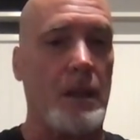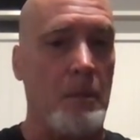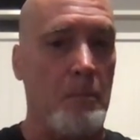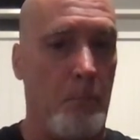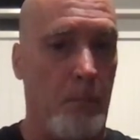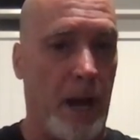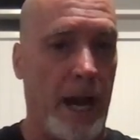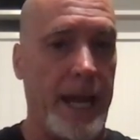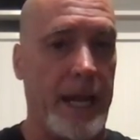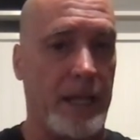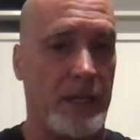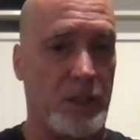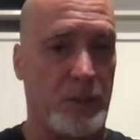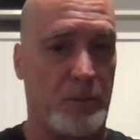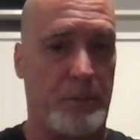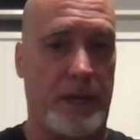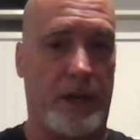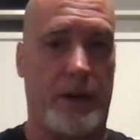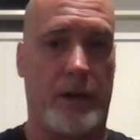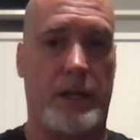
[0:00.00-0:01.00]
my
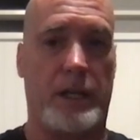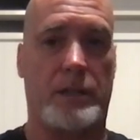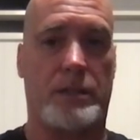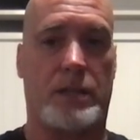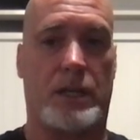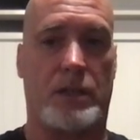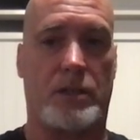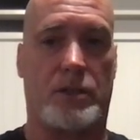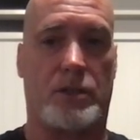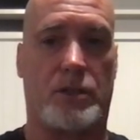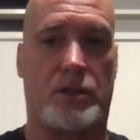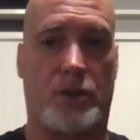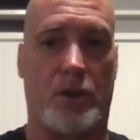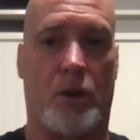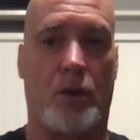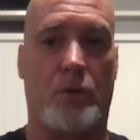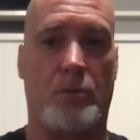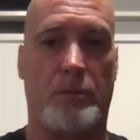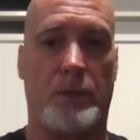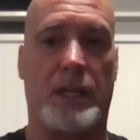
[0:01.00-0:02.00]
experience has
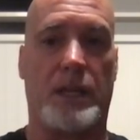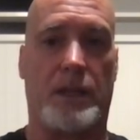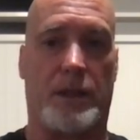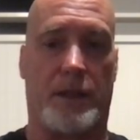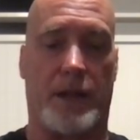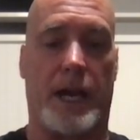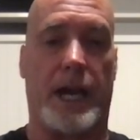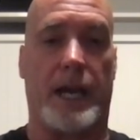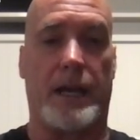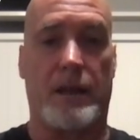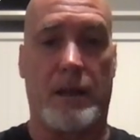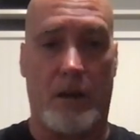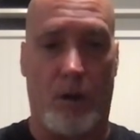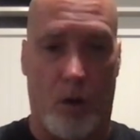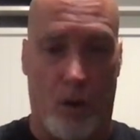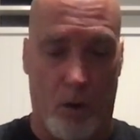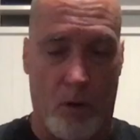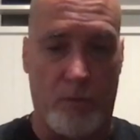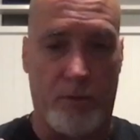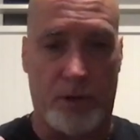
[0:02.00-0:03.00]
shown me that
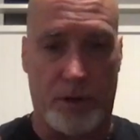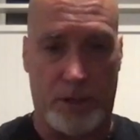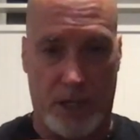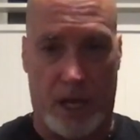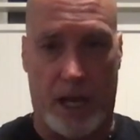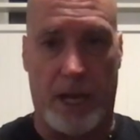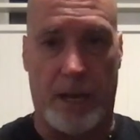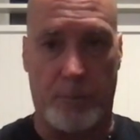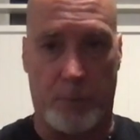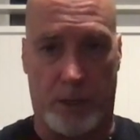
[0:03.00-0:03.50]
over time,